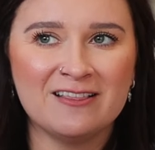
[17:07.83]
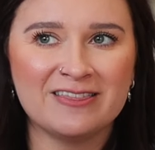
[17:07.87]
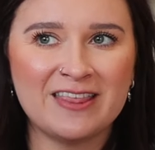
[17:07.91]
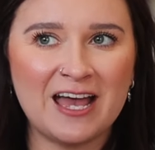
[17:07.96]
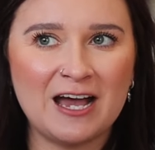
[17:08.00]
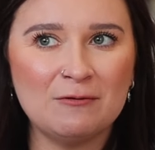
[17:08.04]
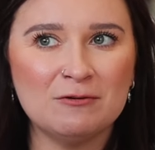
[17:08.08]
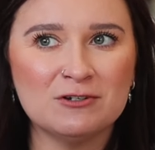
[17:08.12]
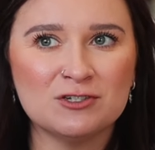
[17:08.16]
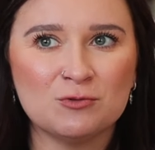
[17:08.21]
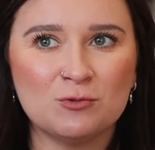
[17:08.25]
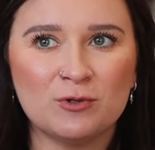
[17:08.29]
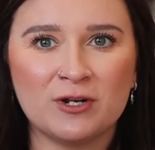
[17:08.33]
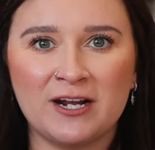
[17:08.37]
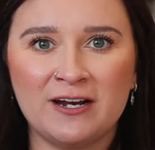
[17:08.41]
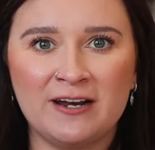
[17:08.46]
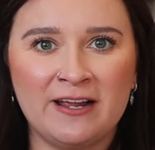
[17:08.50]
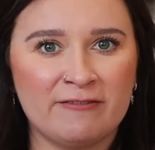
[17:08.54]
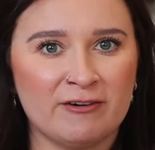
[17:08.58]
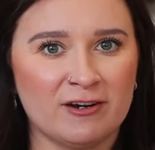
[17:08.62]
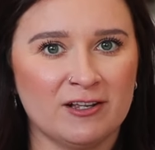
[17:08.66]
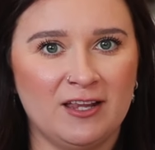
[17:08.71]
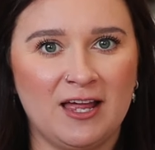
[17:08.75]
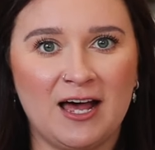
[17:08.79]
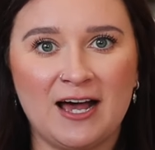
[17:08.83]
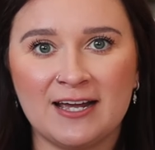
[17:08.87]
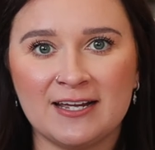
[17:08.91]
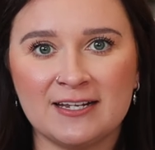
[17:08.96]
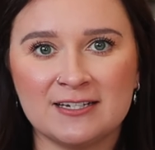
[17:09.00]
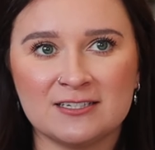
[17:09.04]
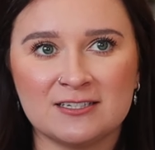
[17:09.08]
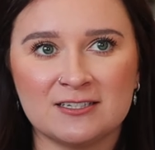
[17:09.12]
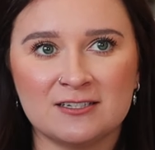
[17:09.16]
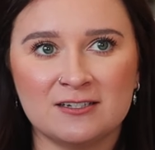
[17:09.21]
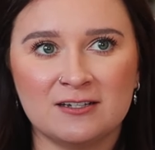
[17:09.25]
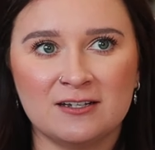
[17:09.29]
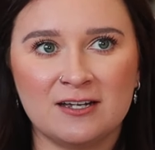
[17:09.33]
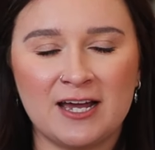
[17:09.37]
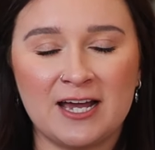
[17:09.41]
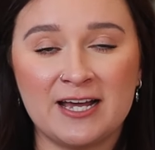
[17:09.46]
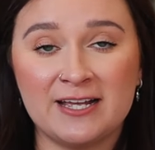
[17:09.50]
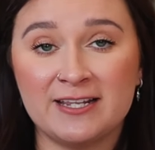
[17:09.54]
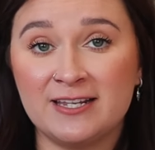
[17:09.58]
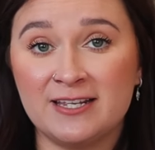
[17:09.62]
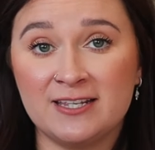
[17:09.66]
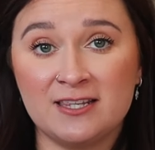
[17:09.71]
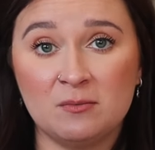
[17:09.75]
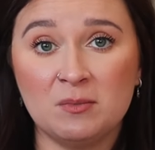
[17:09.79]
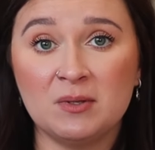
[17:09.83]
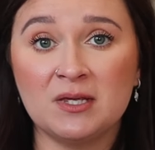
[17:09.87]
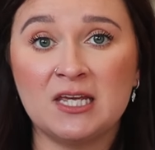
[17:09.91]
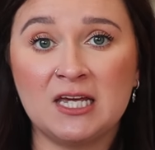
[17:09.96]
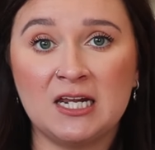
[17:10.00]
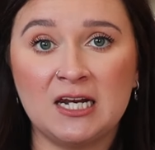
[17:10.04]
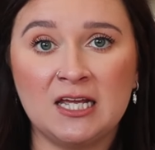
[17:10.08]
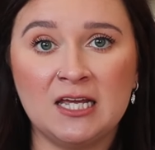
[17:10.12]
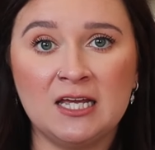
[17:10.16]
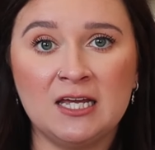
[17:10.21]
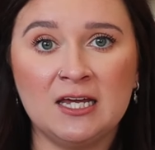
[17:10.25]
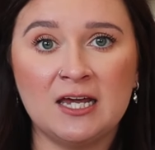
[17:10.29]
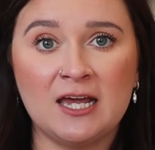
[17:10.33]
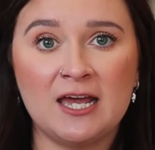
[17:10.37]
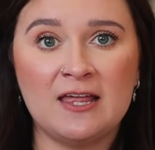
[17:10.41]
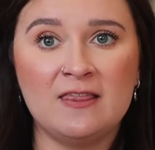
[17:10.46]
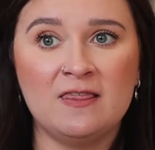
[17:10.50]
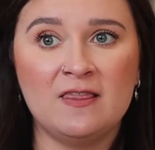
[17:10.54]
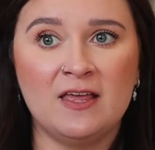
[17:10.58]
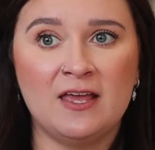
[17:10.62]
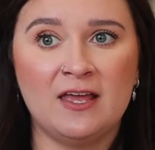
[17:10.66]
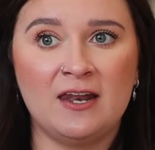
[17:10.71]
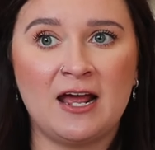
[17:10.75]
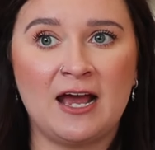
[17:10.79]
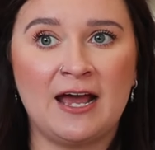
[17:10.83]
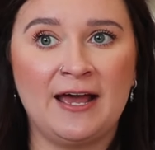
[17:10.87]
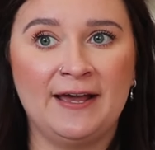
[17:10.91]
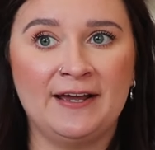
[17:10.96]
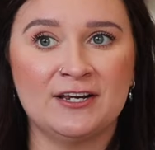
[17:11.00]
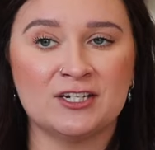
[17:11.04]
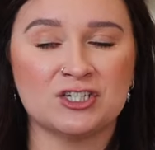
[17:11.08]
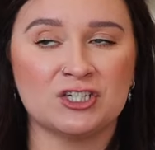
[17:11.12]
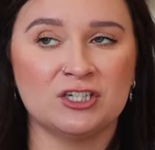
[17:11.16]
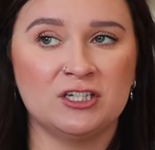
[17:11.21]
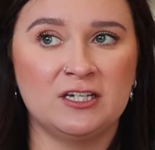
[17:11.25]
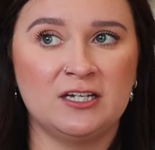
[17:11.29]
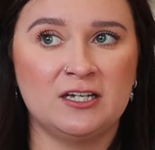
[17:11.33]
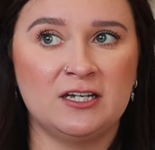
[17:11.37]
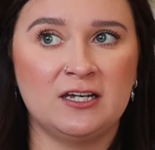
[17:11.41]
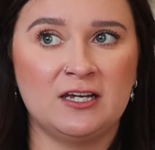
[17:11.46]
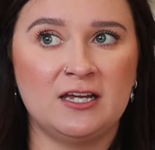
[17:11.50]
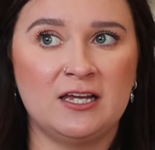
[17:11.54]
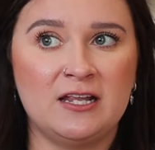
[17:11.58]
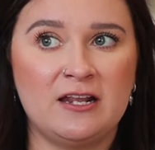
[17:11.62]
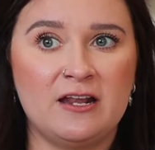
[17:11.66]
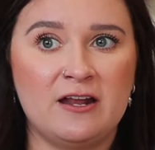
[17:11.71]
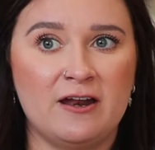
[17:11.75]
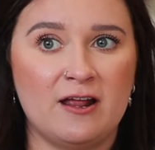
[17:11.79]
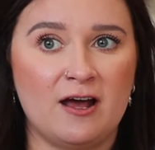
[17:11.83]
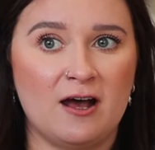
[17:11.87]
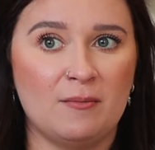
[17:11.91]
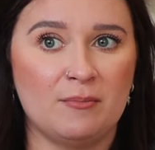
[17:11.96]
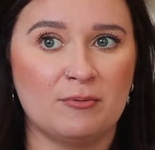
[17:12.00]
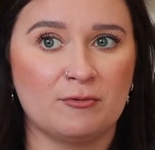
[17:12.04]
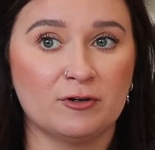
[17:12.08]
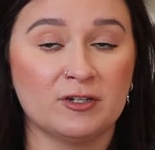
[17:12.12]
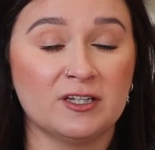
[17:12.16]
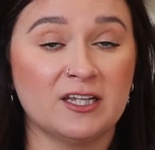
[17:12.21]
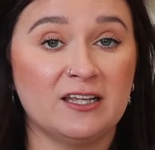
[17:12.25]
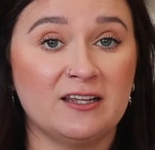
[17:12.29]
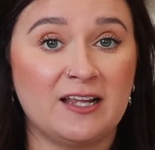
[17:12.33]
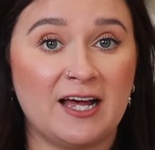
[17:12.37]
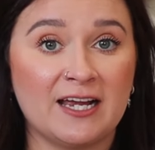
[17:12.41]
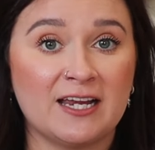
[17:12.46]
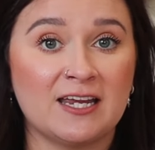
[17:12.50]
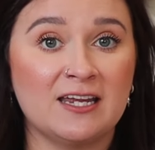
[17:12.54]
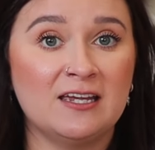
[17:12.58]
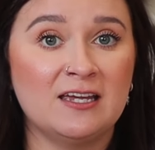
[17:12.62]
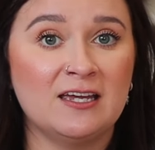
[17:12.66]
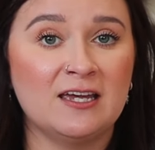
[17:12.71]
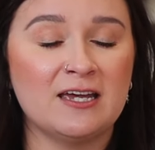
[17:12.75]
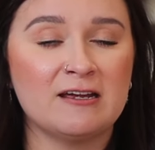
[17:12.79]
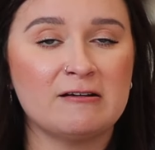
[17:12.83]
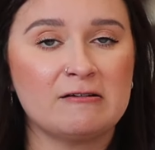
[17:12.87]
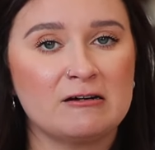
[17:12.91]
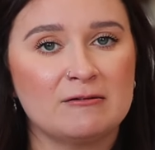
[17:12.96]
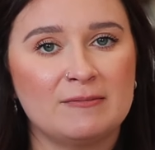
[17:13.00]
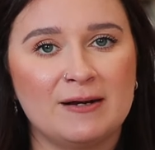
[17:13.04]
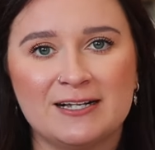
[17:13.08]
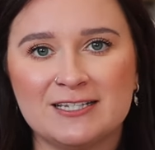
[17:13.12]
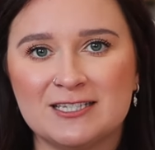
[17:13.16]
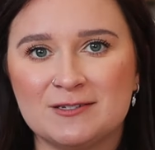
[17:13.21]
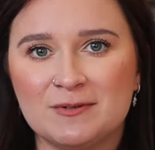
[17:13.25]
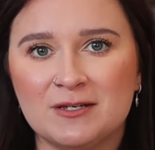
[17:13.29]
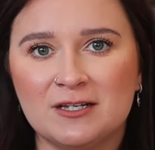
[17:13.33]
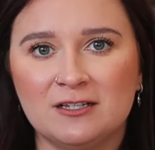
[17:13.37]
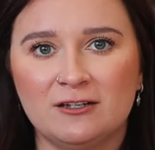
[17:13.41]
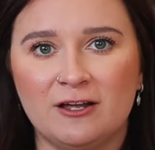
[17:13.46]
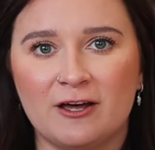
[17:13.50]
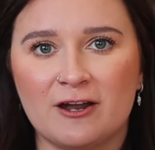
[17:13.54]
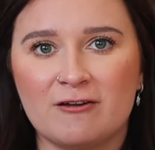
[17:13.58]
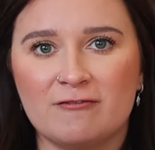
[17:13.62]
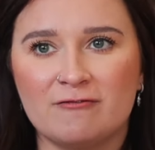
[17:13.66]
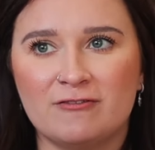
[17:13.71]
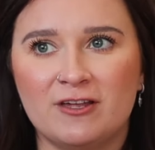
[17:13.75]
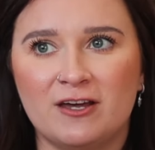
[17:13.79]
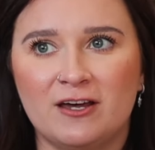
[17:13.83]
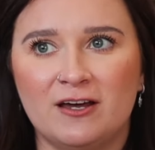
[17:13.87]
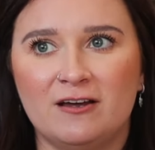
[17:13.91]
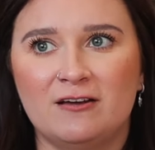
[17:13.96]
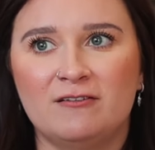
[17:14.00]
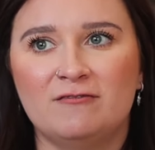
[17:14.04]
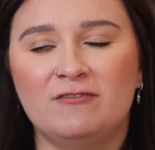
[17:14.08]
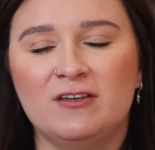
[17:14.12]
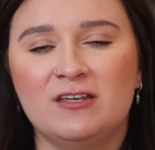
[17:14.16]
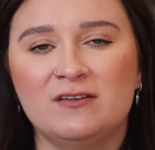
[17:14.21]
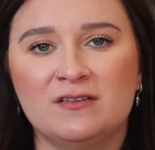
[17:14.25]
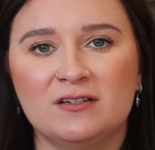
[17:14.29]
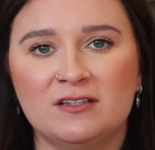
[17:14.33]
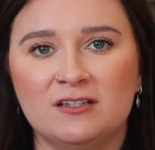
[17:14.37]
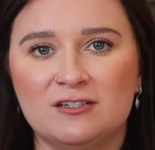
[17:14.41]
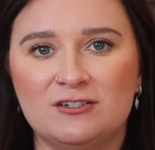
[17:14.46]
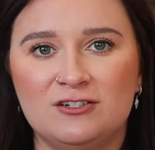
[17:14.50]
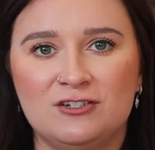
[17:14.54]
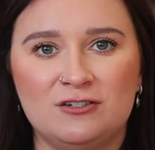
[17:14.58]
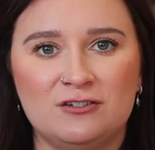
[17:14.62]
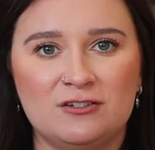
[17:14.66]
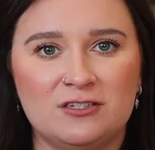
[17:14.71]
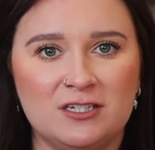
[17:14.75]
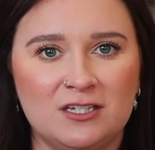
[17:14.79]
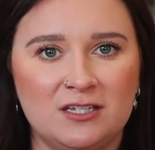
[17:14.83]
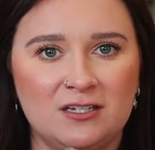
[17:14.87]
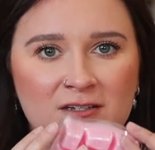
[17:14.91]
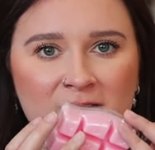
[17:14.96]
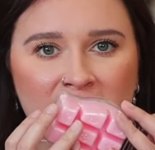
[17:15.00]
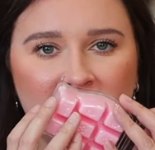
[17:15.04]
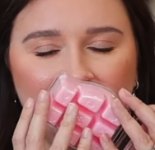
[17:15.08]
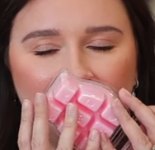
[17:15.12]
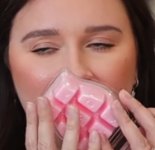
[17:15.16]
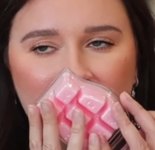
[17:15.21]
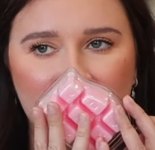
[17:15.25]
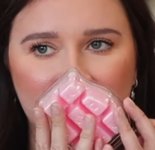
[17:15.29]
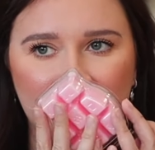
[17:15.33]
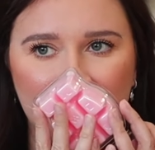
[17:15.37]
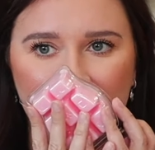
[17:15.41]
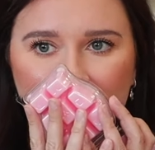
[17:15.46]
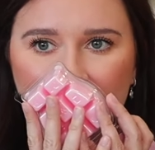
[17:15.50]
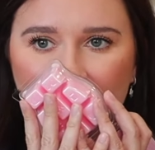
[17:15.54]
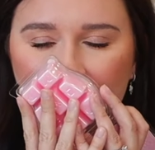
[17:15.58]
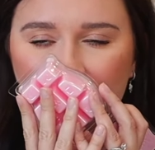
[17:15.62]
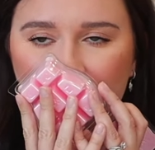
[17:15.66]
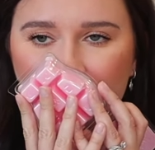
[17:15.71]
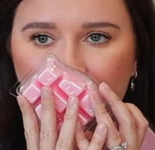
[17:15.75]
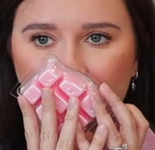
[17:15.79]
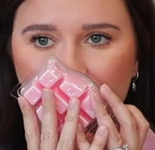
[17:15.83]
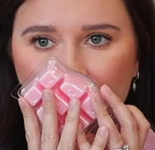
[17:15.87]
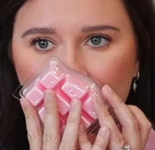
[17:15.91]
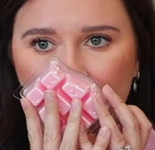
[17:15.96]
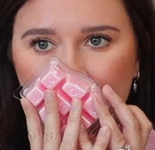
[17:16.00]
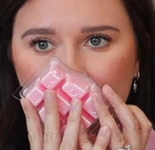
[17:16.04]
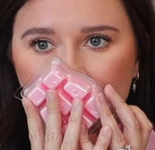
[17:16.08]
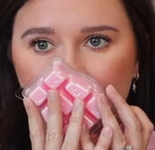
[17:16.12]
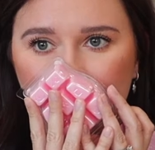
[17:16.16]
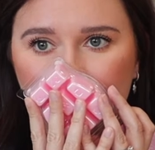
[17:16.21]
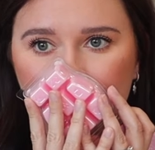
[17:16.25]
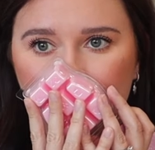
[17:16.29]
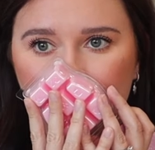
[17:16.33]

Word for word: That was one I never liked at, in the beginning, and then I actually ended up really liking it. It reminds me a lot of the Viva La Juicy perfume.